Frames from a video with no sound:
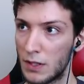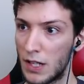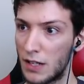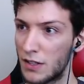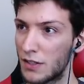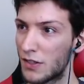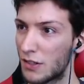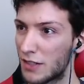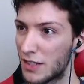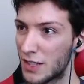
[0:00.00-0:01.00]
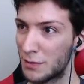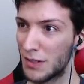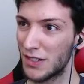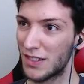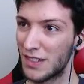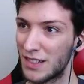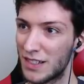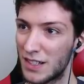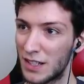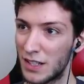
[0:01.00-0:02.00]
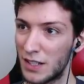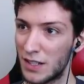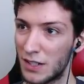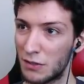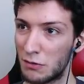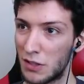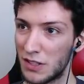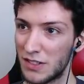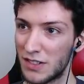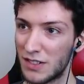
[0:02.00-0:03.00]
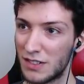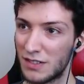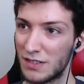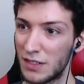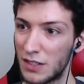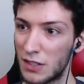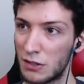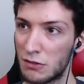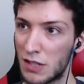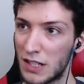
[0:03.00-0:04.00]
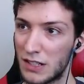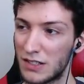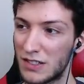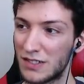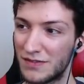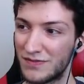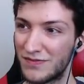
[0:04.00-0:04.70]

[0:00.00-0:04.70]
Yeah, you saw that hitbox? What? Oh, Riot.